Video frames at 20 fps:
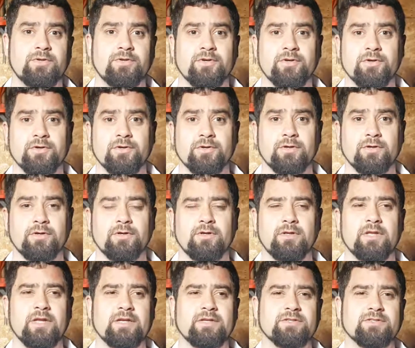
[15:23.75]

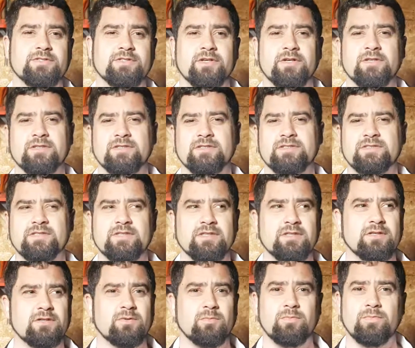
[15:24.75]
curl, and you're starting to see
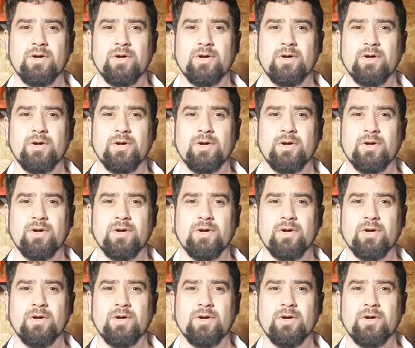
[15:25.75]
little